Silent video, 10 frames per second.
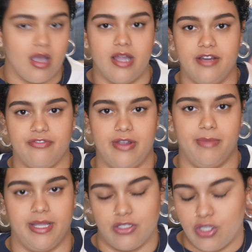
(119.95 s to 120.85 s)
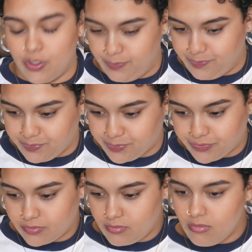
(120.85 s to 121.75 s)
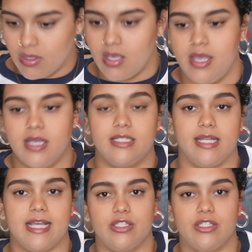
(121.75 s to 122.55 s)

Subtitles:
enough rambling. So, today's